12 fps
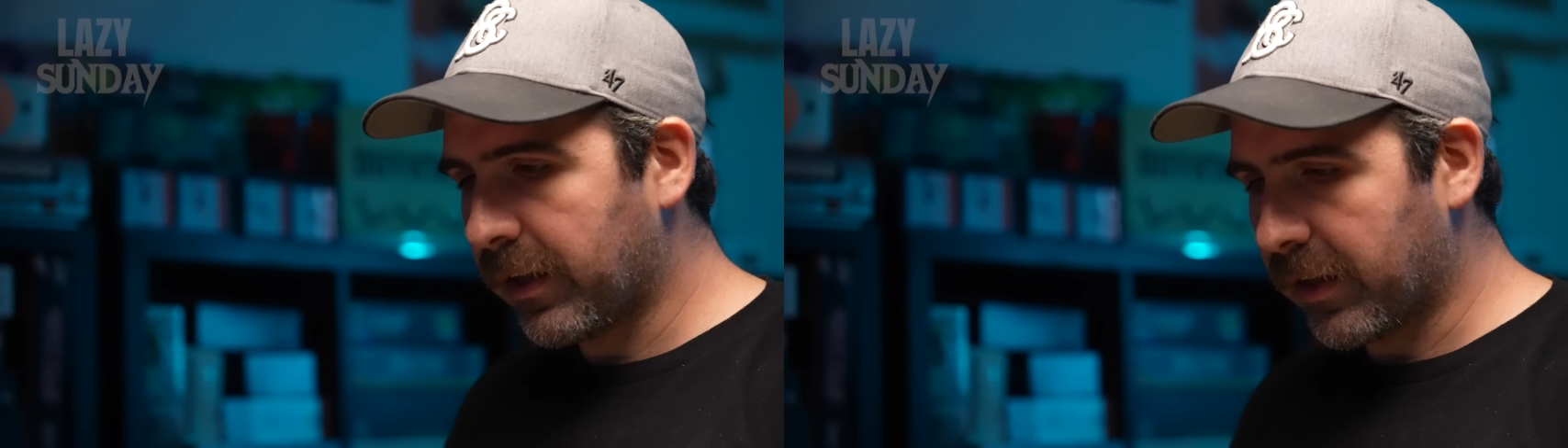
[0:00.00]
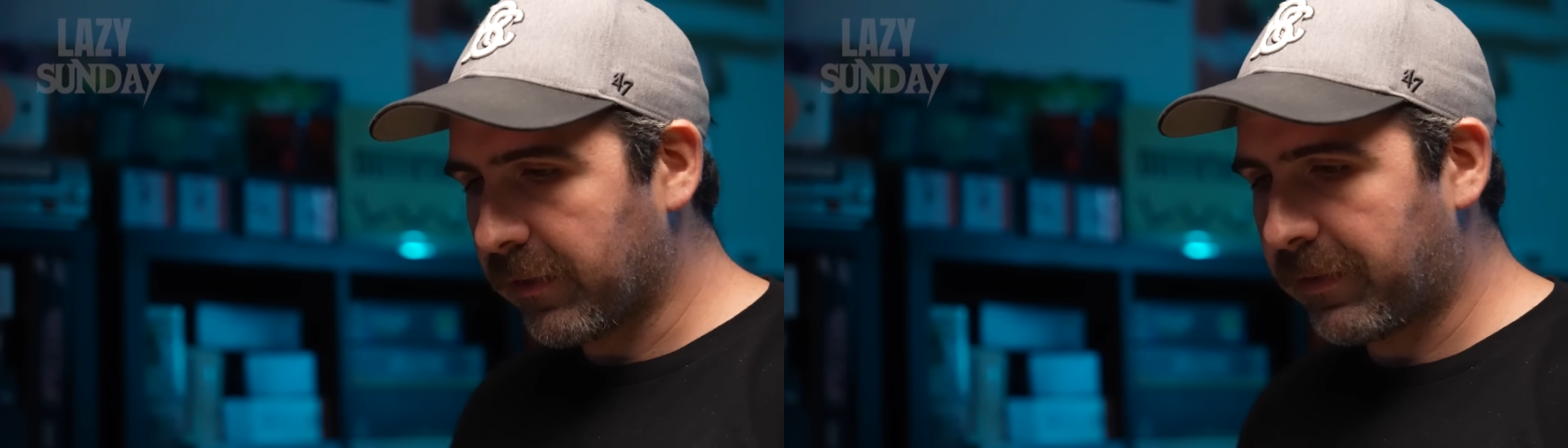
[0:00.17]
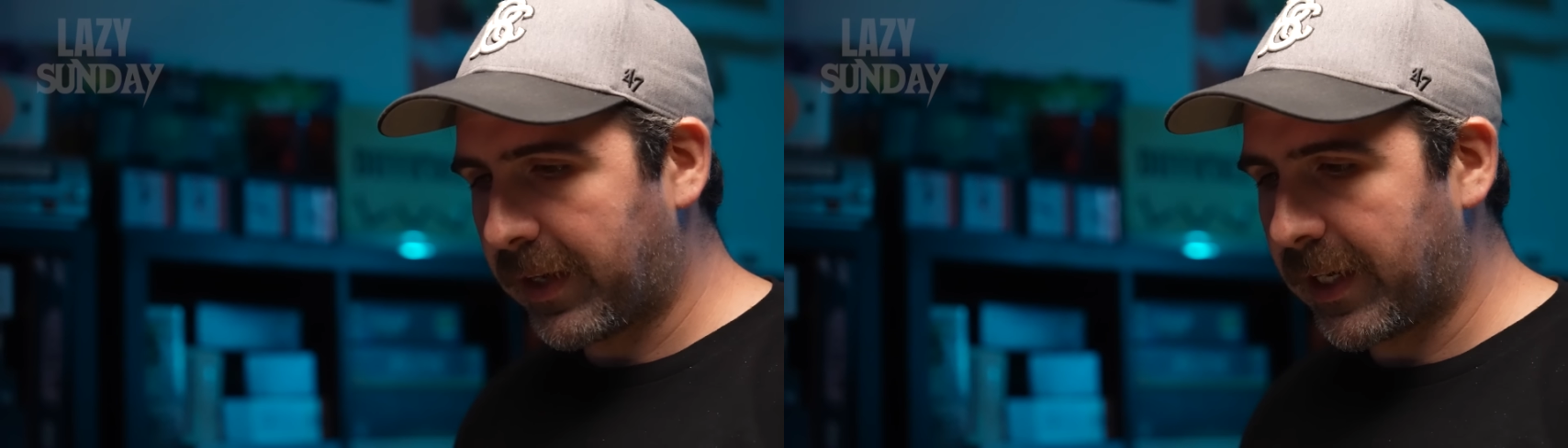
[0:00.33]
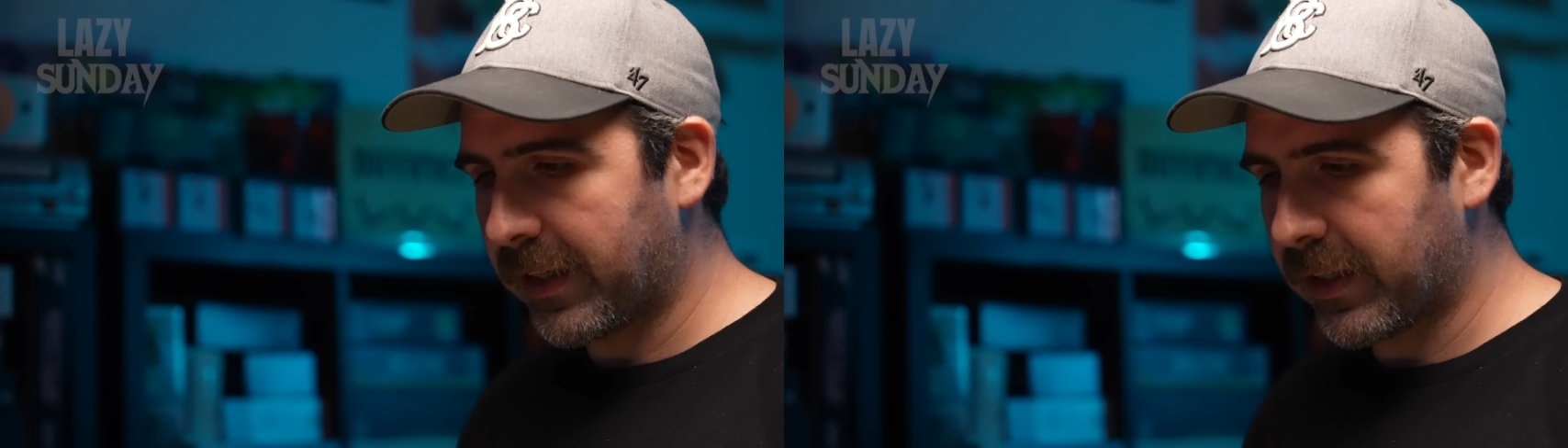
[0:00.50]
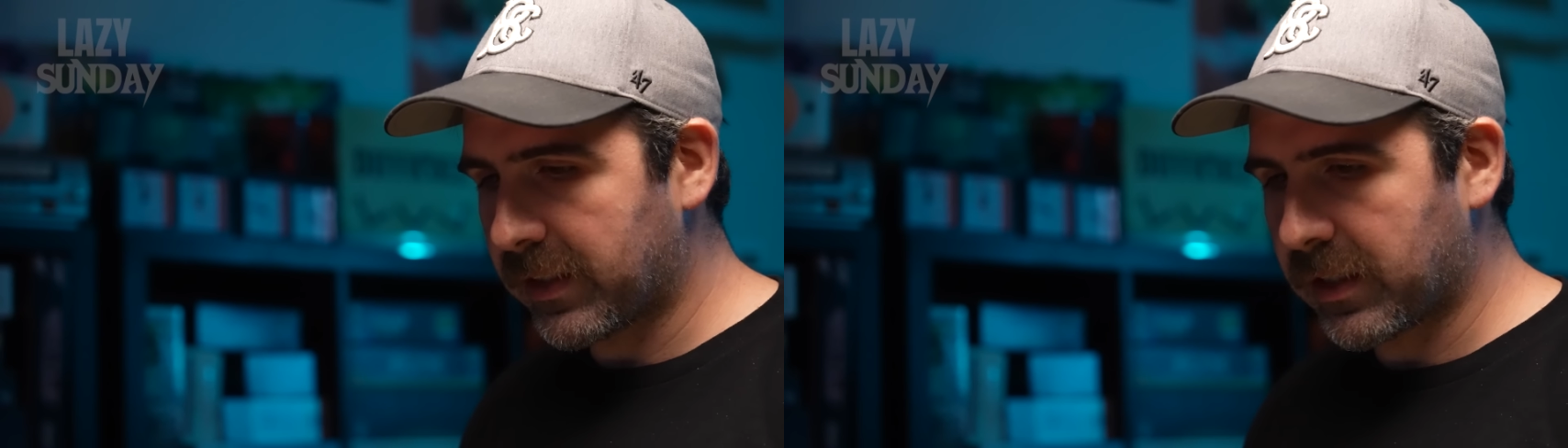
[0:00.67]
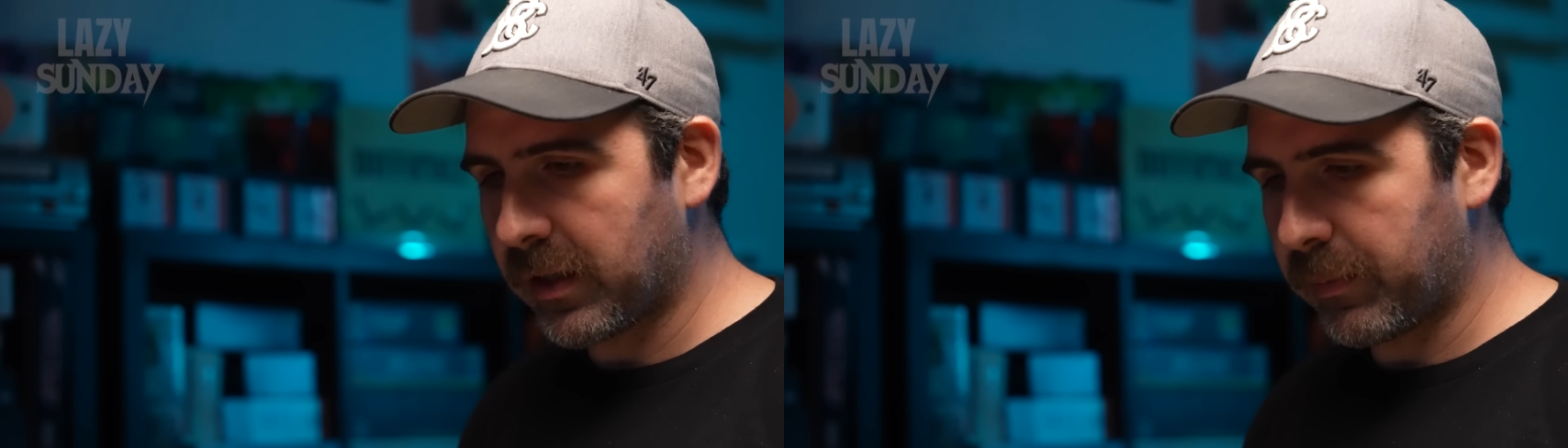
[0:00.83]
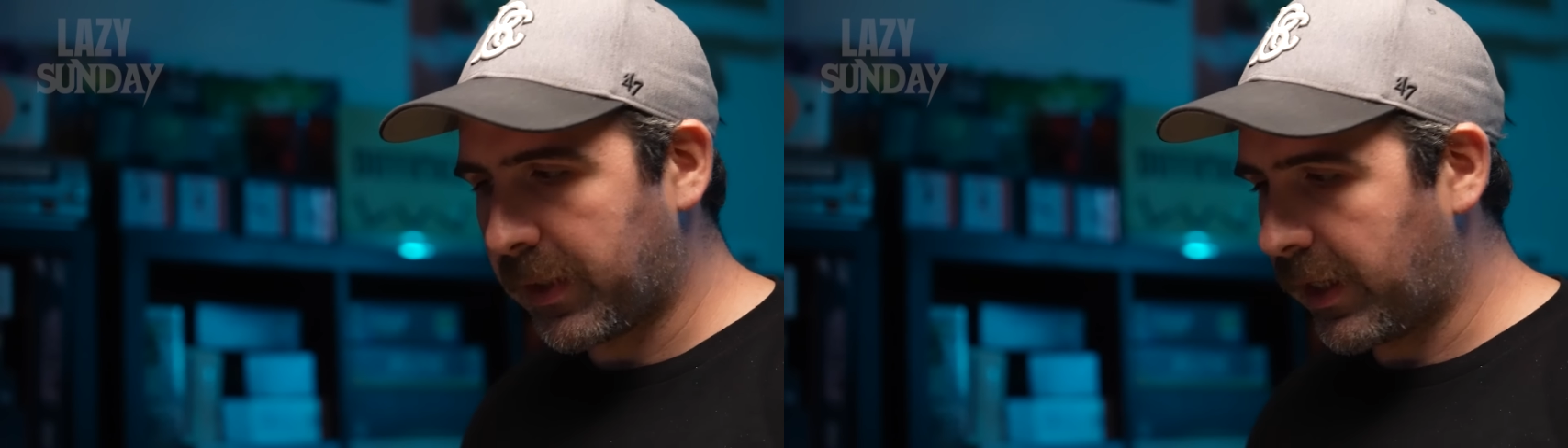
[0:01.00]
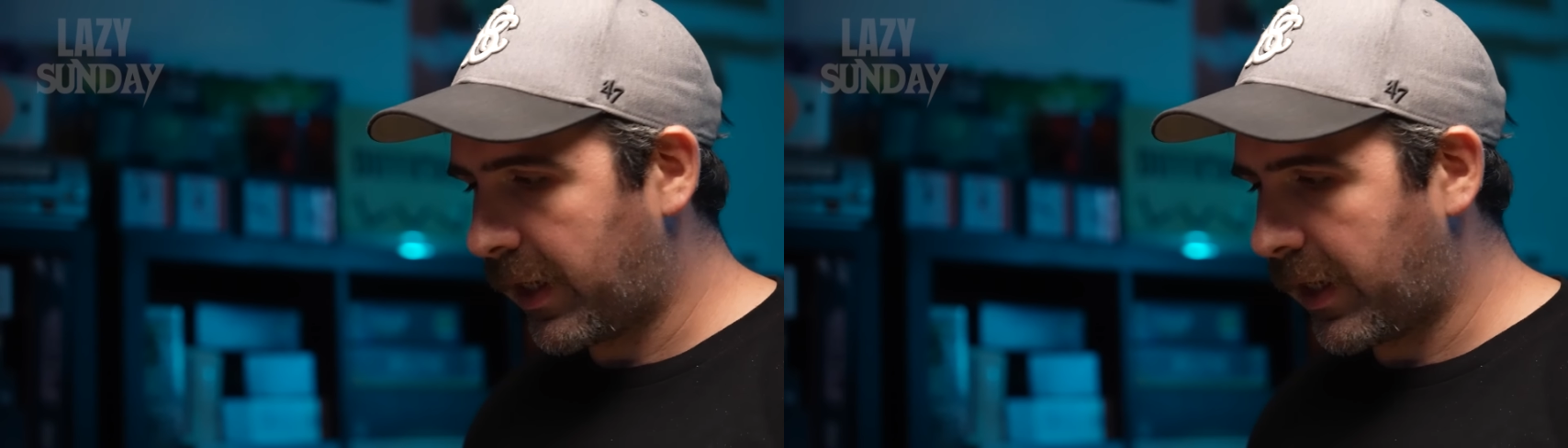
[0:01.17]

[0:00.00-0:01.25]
you're going to find out that's going to be